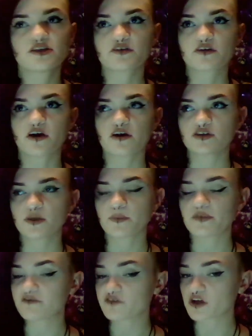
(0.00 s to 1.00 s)
another card on top
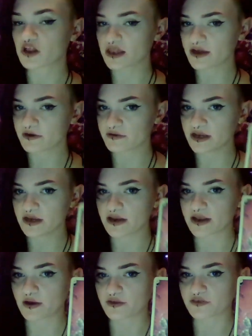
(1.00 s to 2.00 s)
of that for clarity,
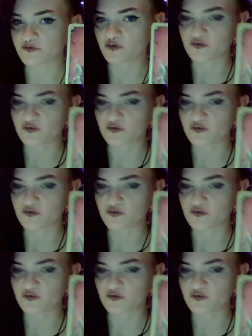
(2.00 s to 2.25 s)
and I got the